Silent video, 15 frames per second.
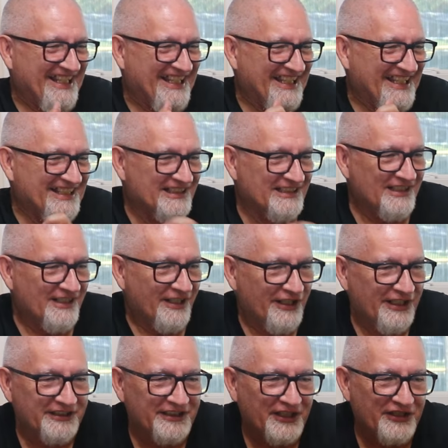All
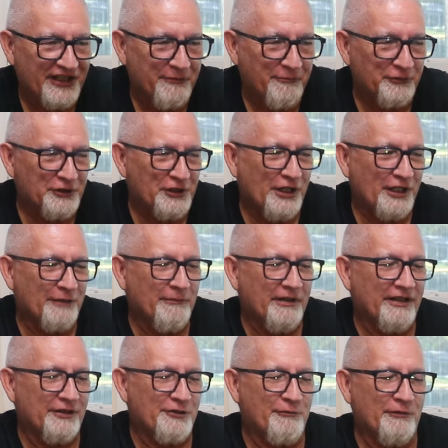right, next game I'm going to talk
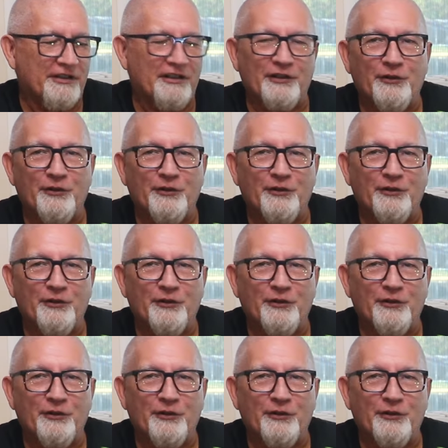about is one that